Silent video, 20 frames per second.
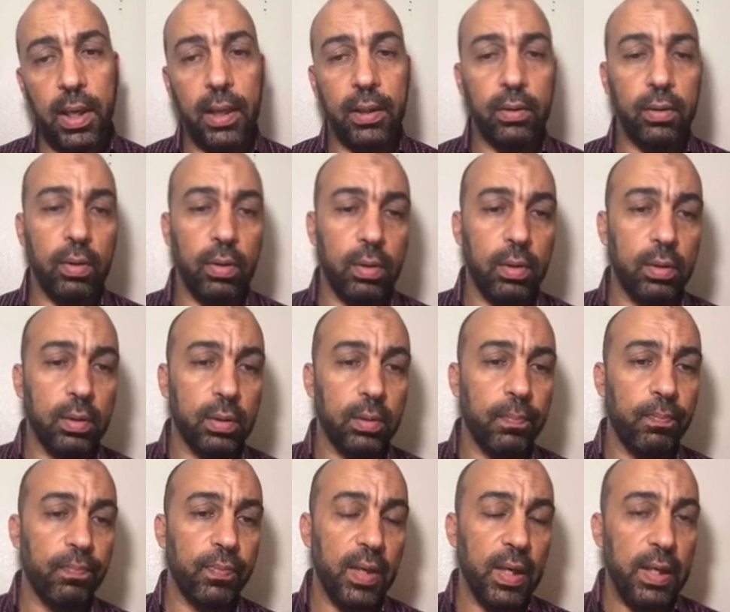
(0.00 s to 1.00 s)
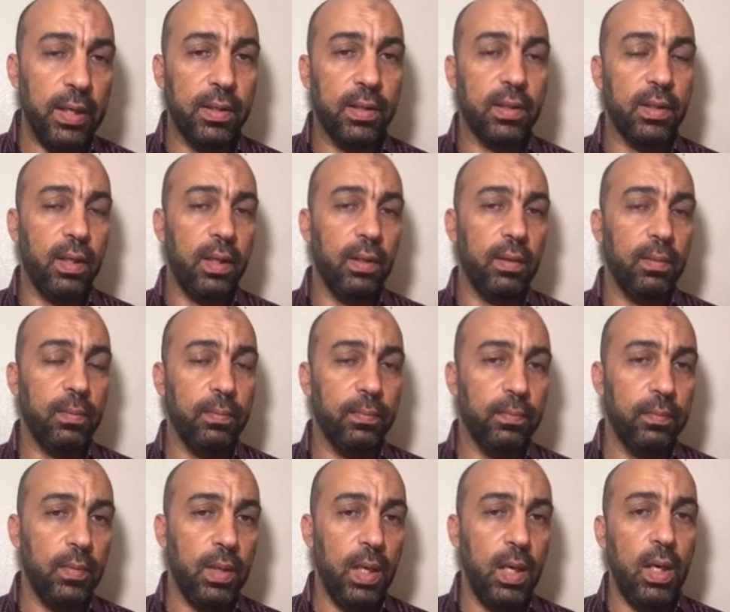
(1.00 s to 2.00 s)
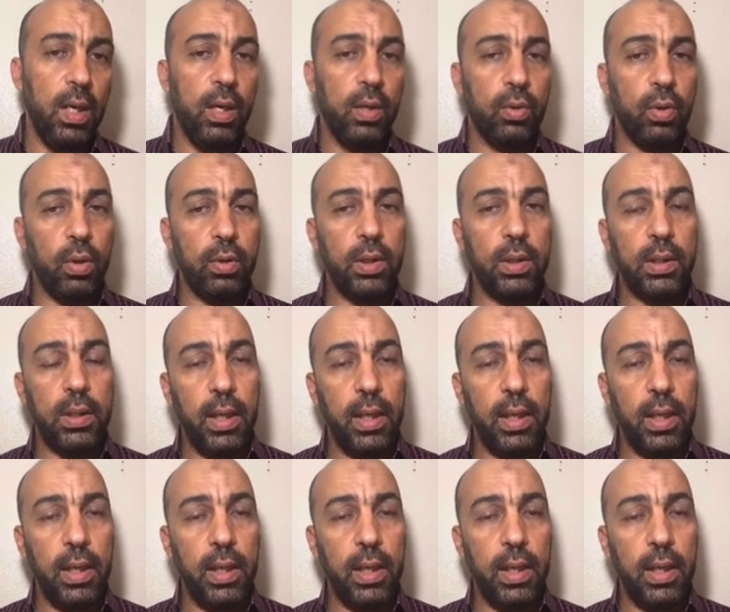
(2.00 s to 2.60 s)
and long essay. So this